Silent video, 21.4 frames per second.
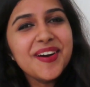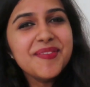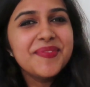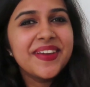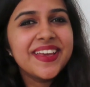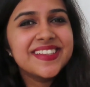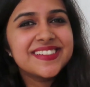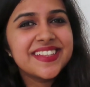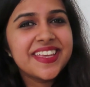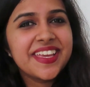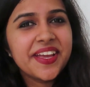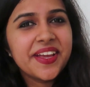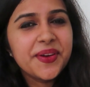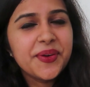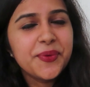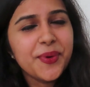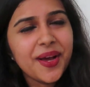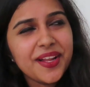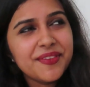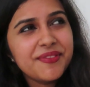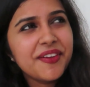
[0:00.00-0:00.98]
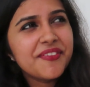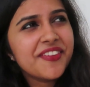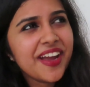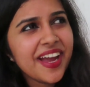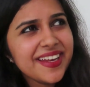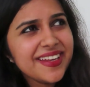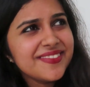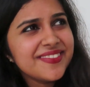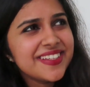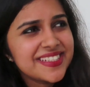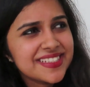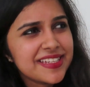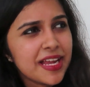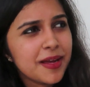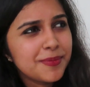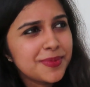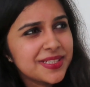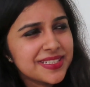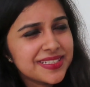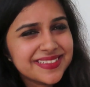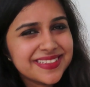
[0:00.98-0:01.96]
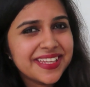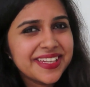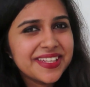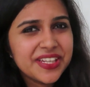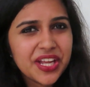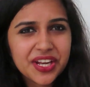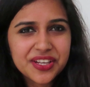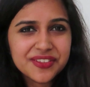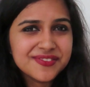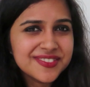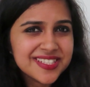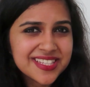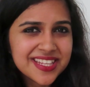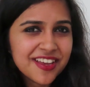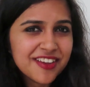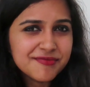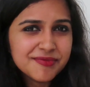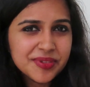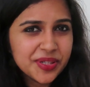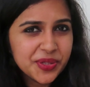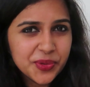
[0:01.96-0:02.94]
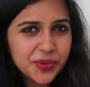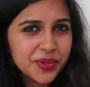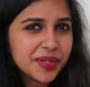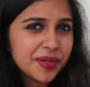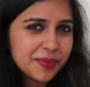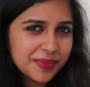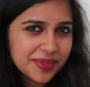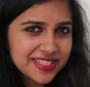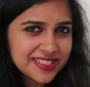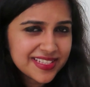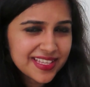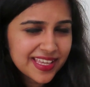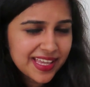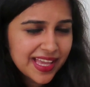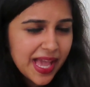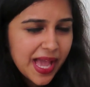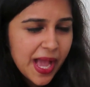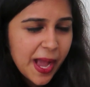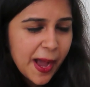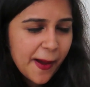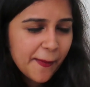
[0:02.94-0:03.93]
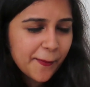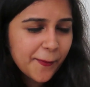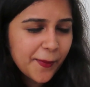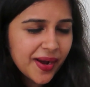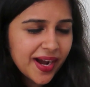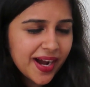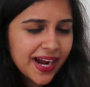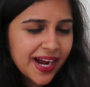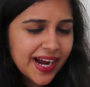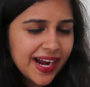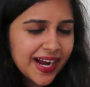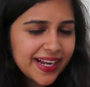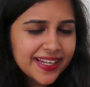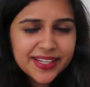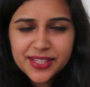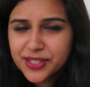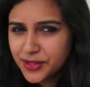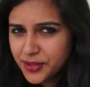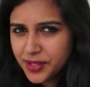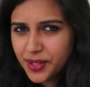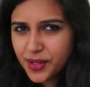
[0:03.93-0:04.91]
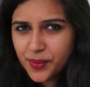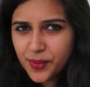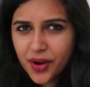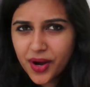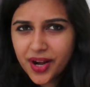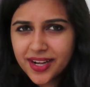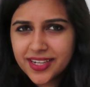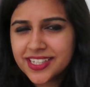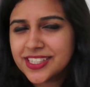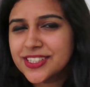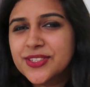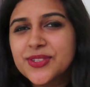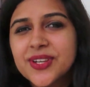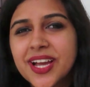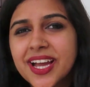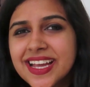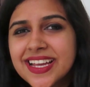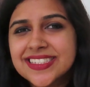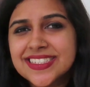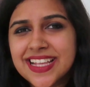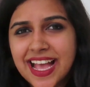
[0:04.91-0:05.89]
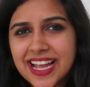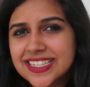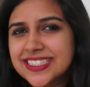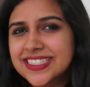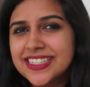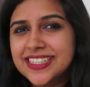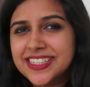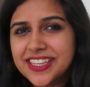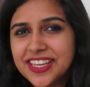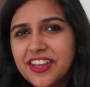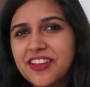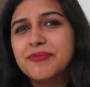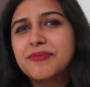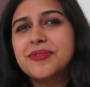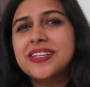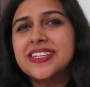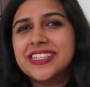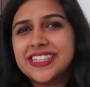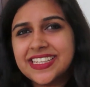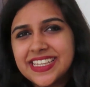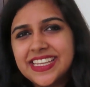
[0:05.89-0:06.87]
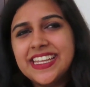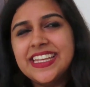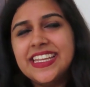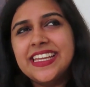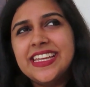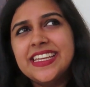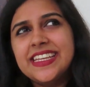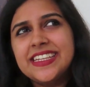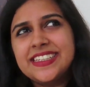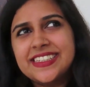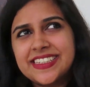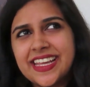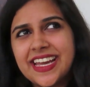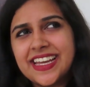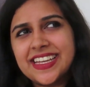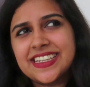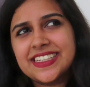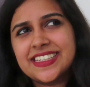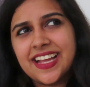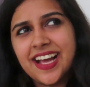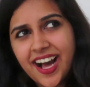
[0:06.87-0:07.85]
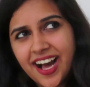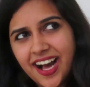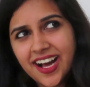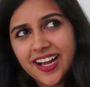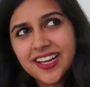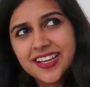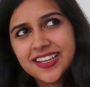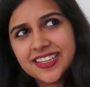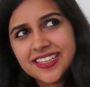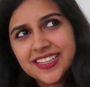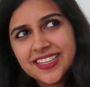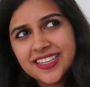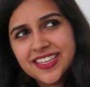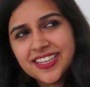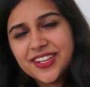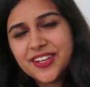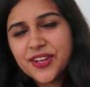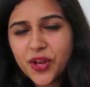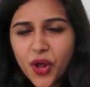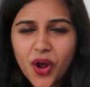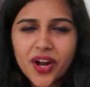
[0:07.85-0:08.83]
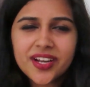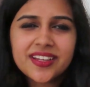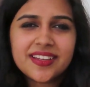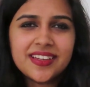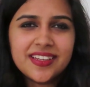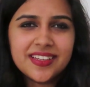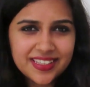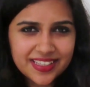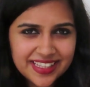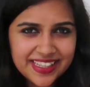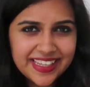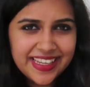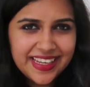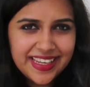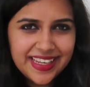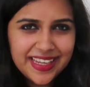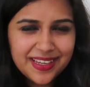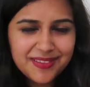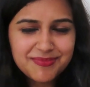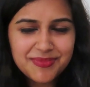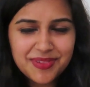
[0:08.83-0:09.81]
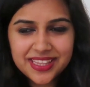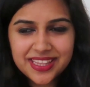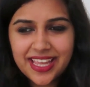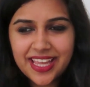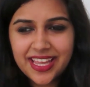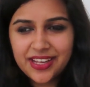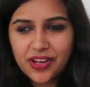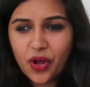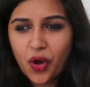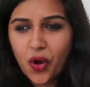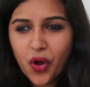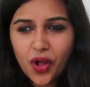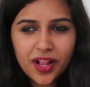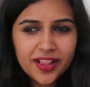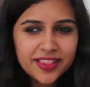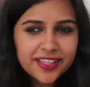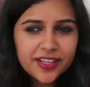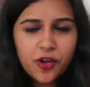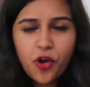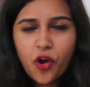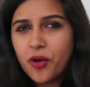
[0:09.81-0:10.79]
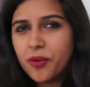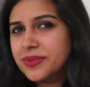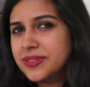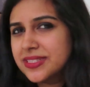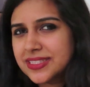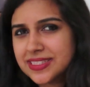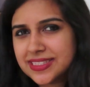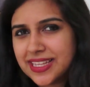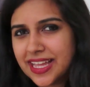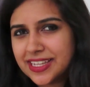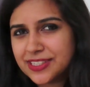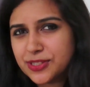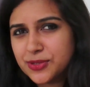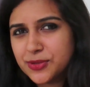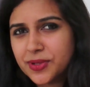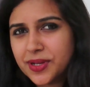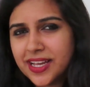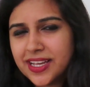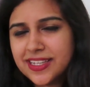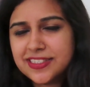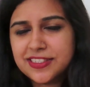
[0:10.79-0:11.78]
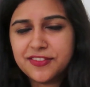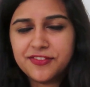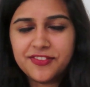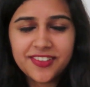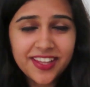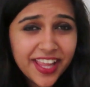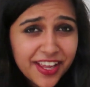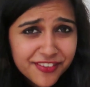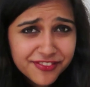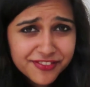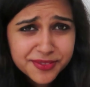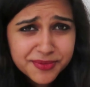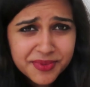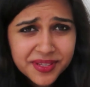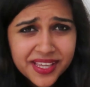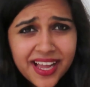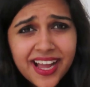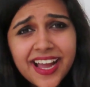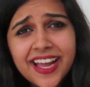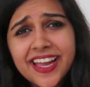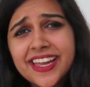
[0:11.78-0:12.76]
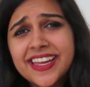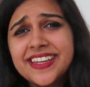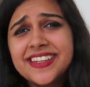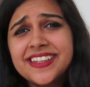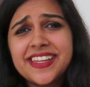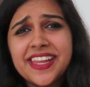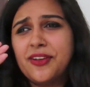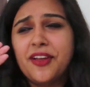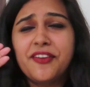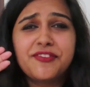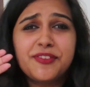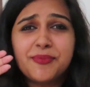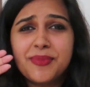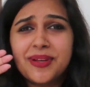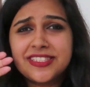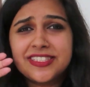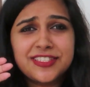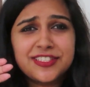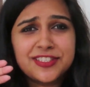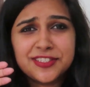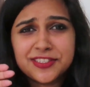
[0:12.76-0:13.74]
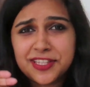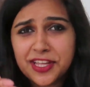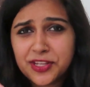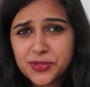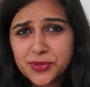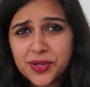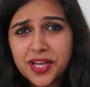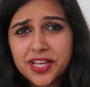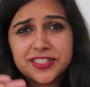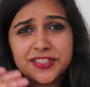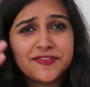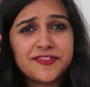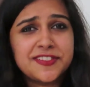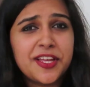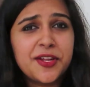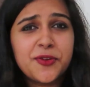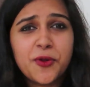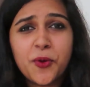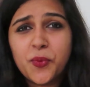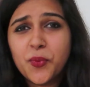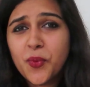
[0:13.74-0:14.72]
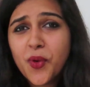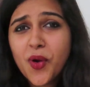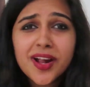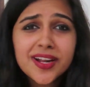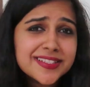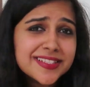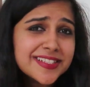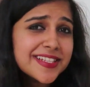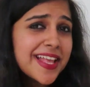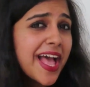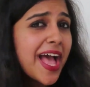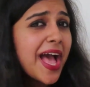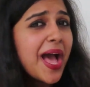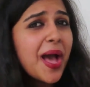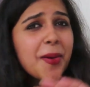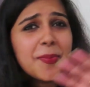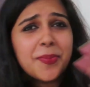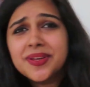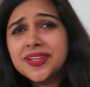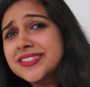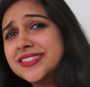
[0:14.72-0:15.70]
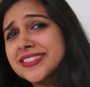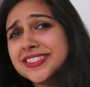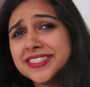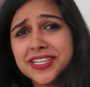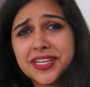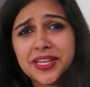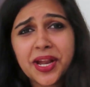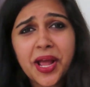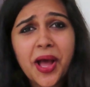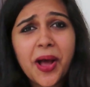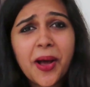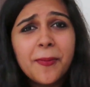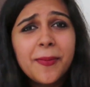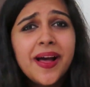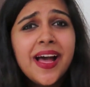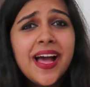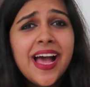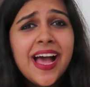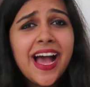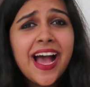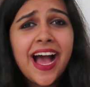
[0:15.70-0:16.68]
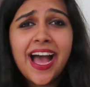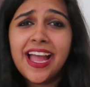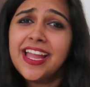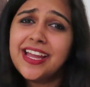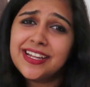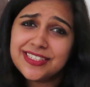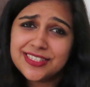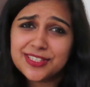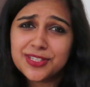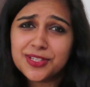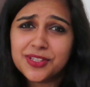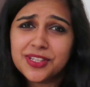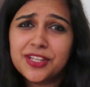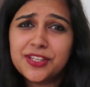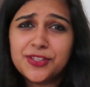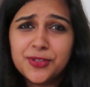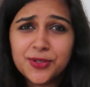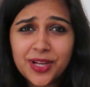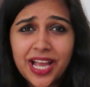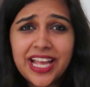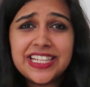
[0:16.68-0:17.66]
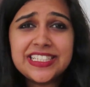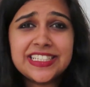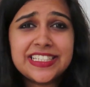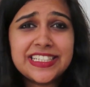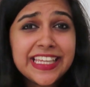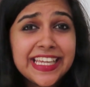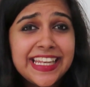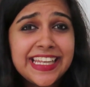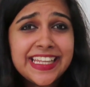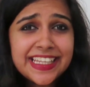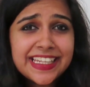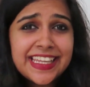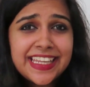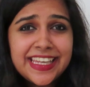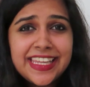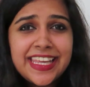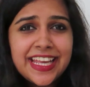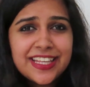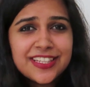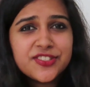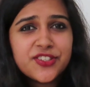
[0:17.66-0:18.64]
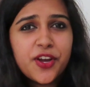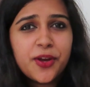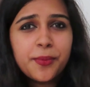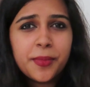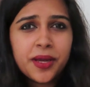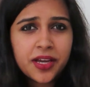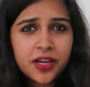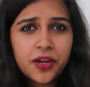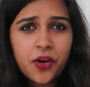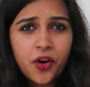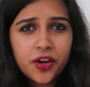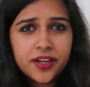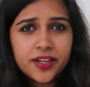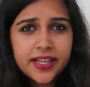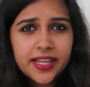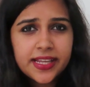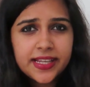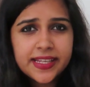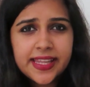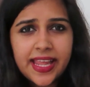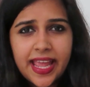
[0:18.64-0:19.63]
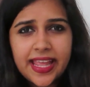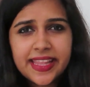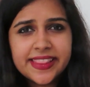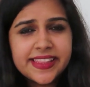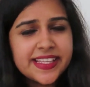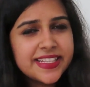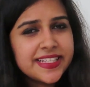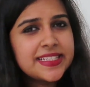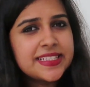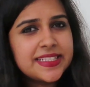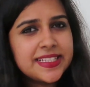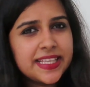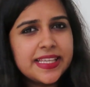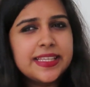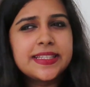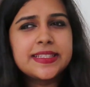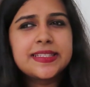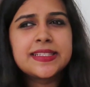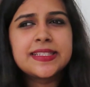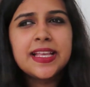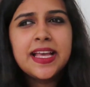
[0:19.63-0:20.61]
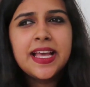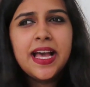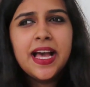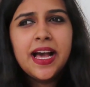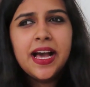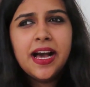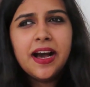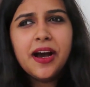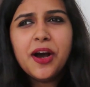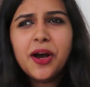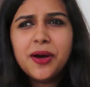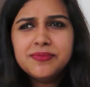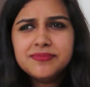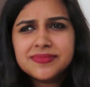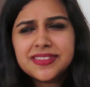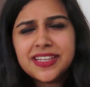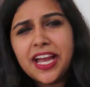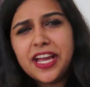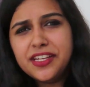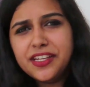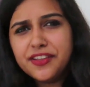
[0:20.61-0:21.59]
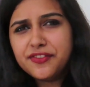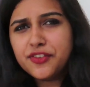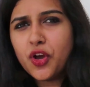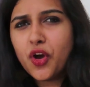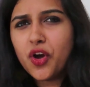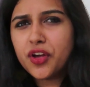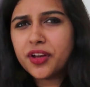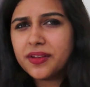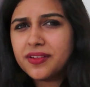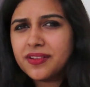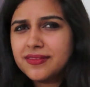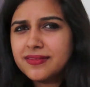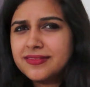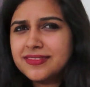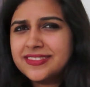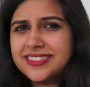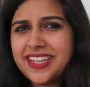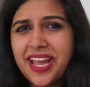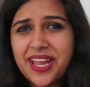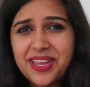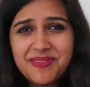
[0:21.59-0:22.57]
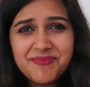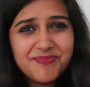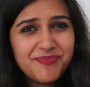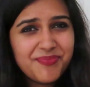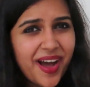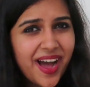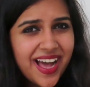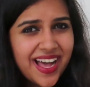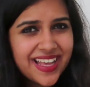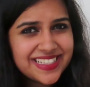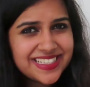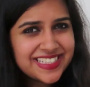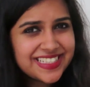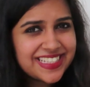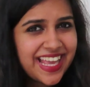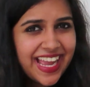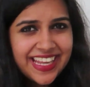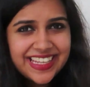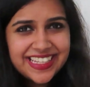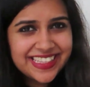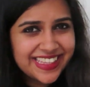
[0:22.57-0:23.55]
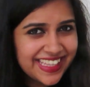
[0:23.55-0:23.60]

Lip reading: amazing. Well, we've kind of established that none of us have been doing amazing. But you know what? You guys actually gave me a really tight hug. Not really, but then all the comments that you guys have left behind, every messages that you guys have sent on WhatsApp, Instagram, I understood that you guys really enjoy my content, and this is kind of your time pass kind